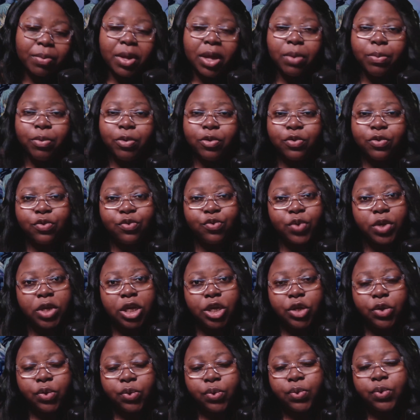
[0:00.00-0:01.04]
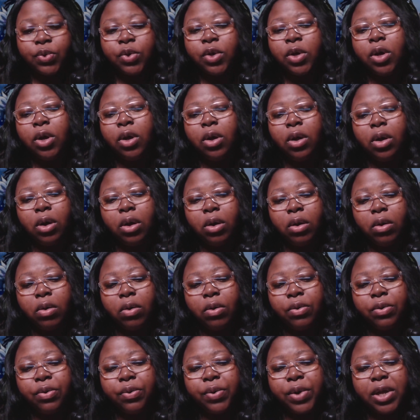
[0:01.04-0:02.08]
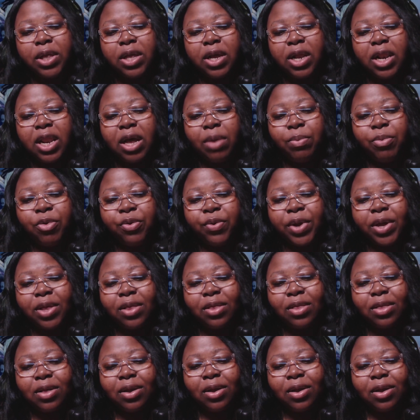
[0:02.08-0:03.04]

episode 22, Conquering the Labyrinth.